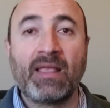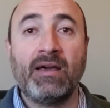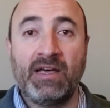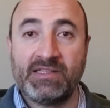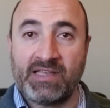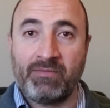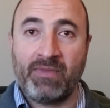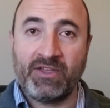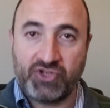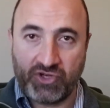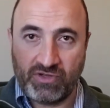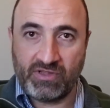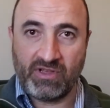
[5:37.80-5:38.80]
as I
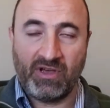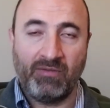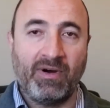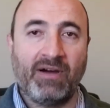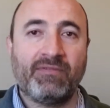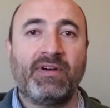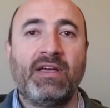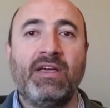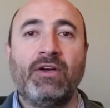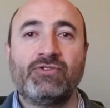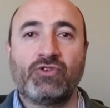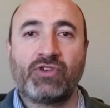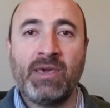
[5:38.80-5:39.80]
mentioned above.
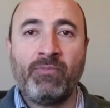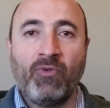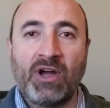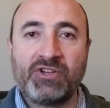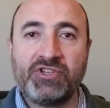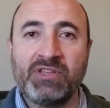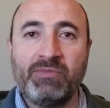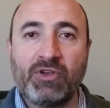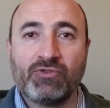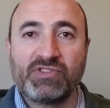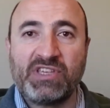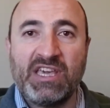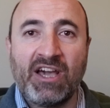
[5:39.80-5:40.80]
So keep watching
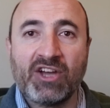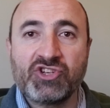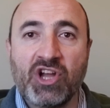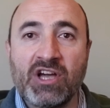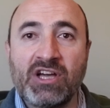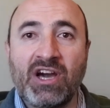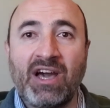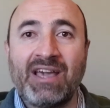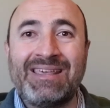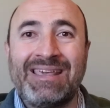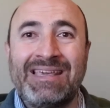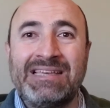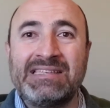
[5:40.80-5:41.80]
because Giga
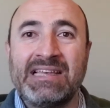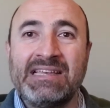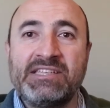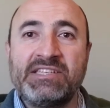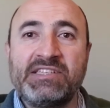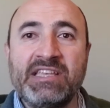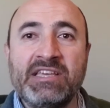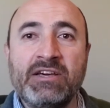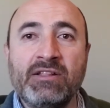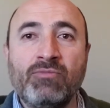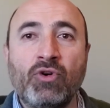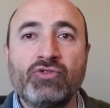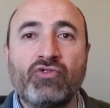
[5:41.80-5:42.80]
Shanghai is
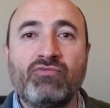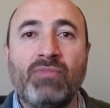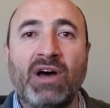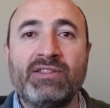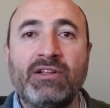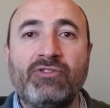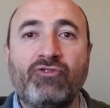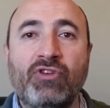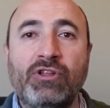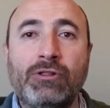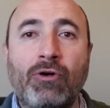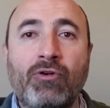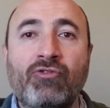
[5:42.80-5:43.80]
single motor Model 3
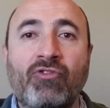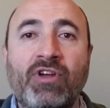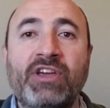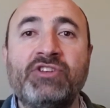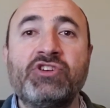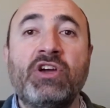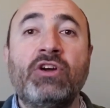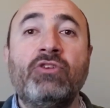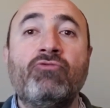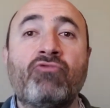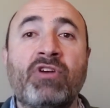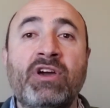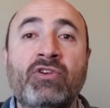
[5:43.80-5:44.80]
long range
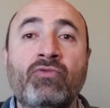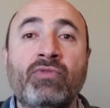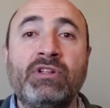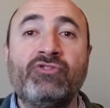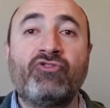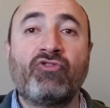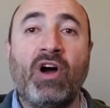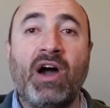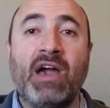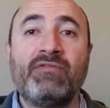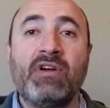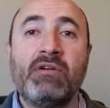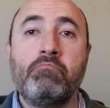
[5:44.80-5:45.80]
rear wheel
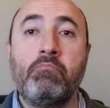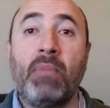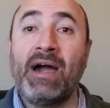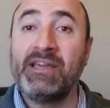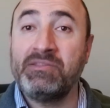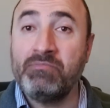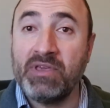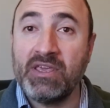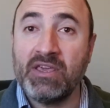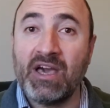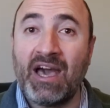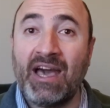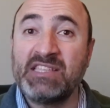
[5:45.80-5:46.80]
drive might
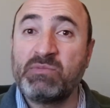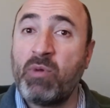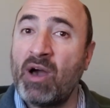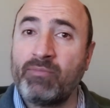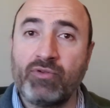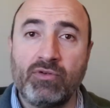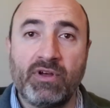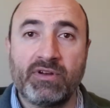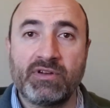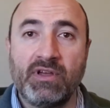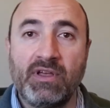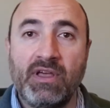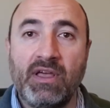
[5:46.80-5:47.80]
be as popular
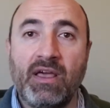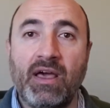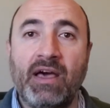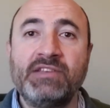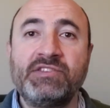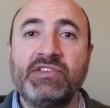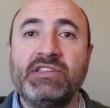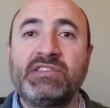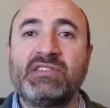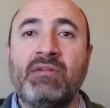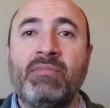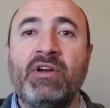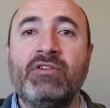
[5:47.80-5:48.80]
as its
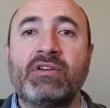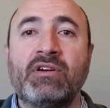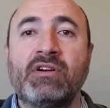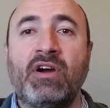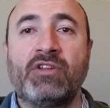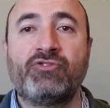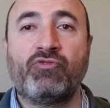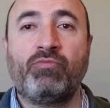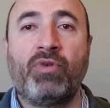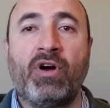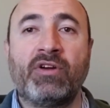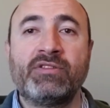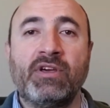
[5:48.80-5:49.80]
American
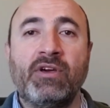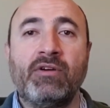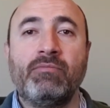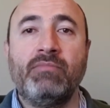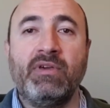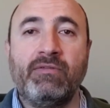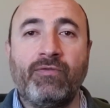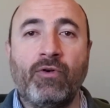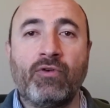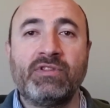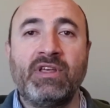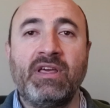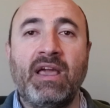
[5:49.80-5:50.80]
counterpart
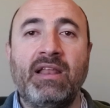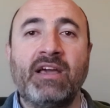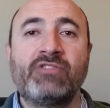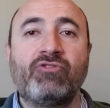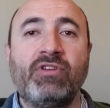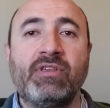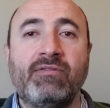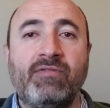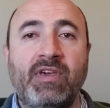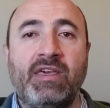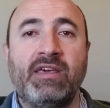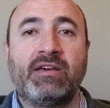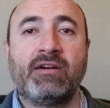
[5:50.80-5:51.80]
before the electric
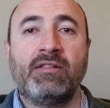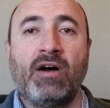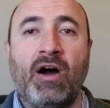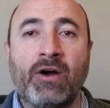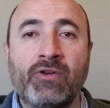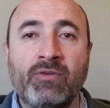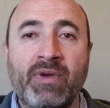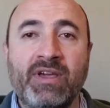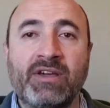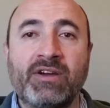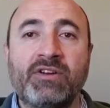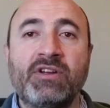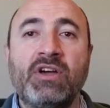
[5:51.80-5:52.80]
vehicle
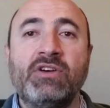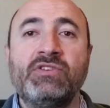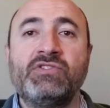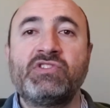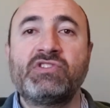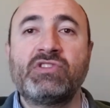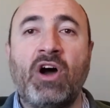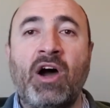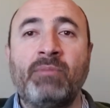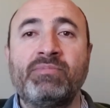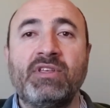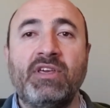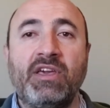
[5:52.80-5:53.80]
automaker
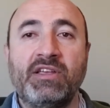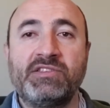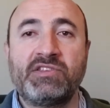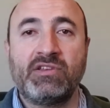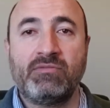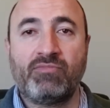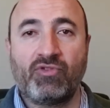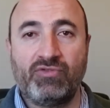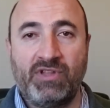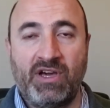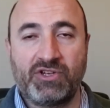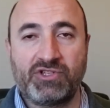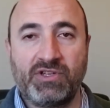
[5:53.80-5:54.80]
stopped its
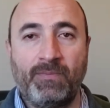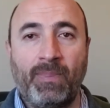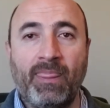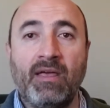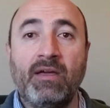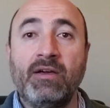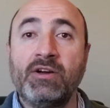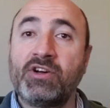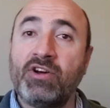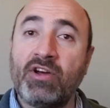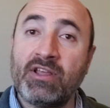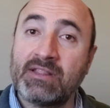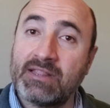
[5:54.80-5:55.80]
production.
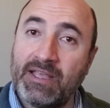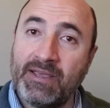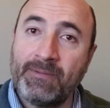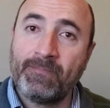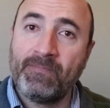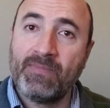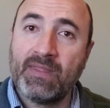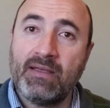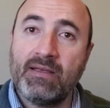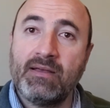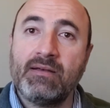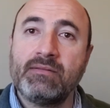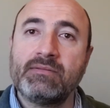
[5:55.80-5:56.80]
Currently,
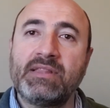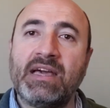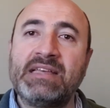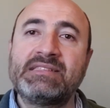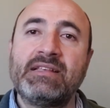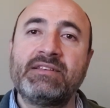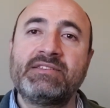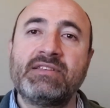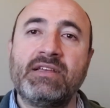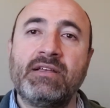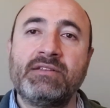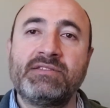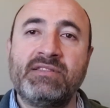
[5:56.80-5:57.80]
Tesla
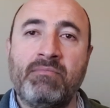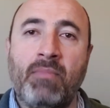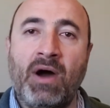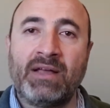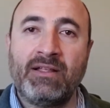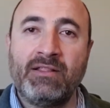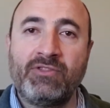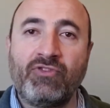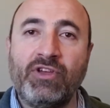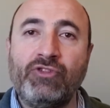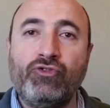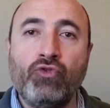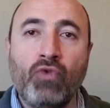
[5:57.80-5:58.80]
sells the Model
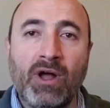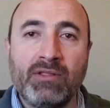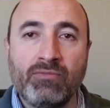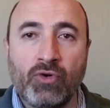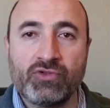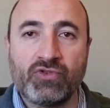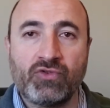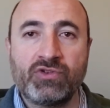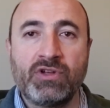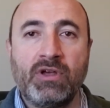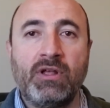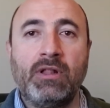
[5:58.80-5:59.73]
3 dual motor